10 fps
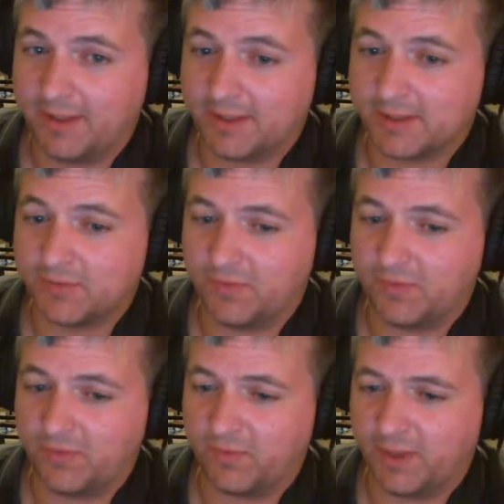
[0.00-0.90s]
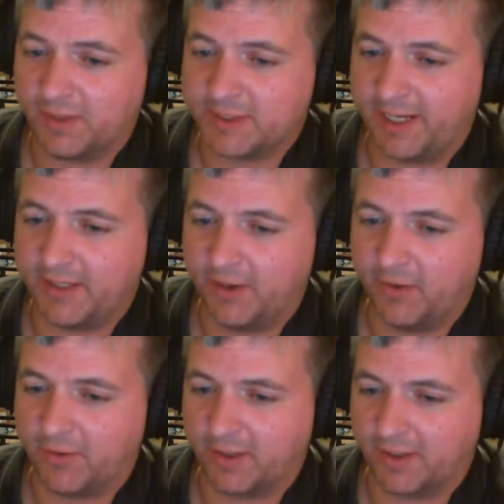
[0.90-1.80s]
because see, I
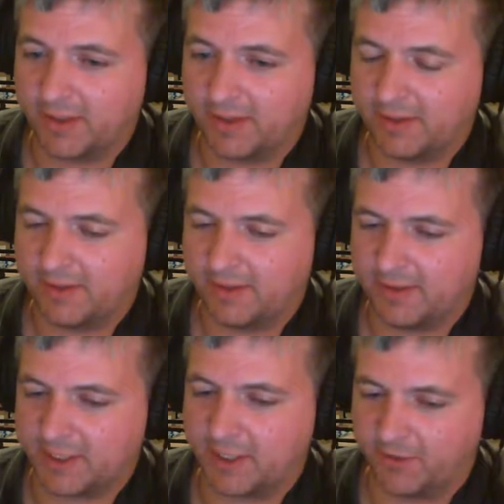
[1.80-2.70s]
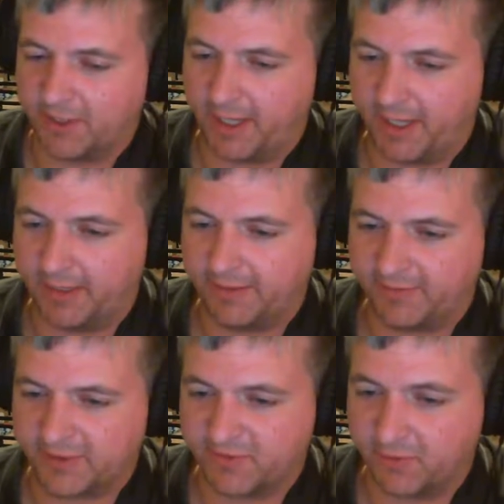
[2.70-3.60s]
know the security guy on the
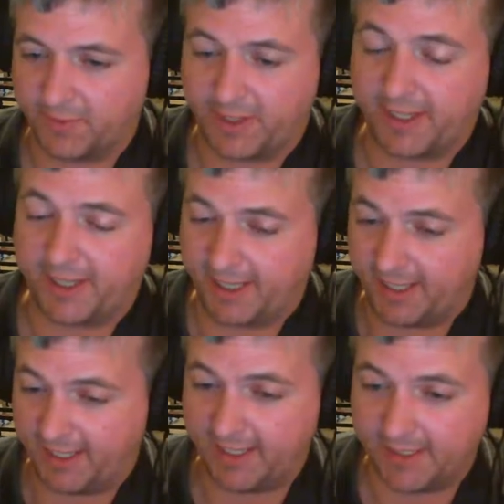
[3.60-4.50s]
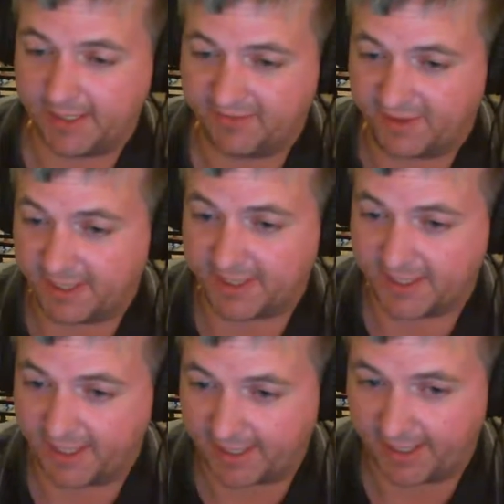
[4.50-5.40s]
first floor, but I got to get in to even get to
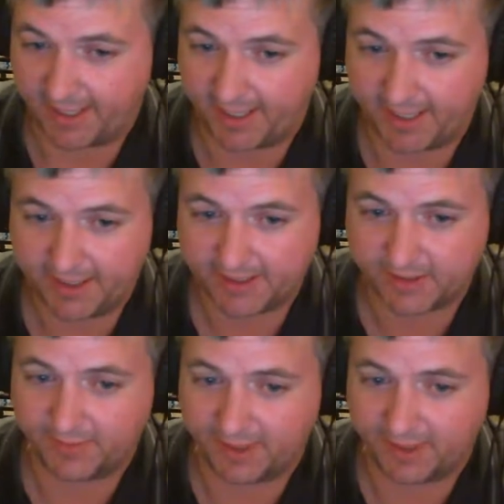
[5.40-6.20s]
that guy. So I can be